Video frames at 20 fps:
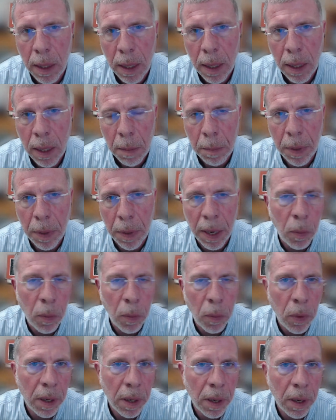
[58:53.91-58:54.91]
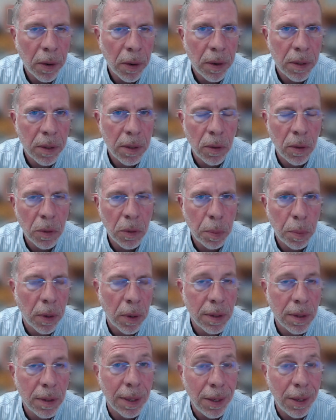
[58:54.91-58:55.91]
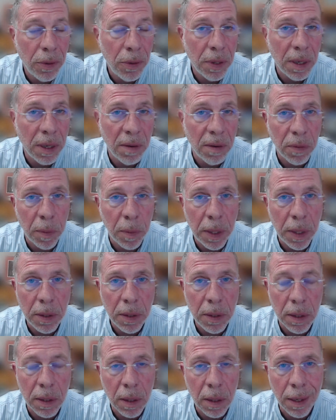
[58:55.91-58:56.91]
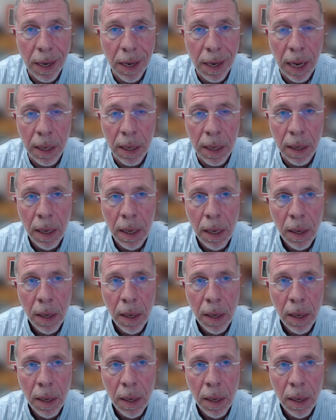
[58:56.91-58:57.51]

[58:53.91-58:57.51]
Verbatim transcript: But I would encourage those parties that use the information to look at it,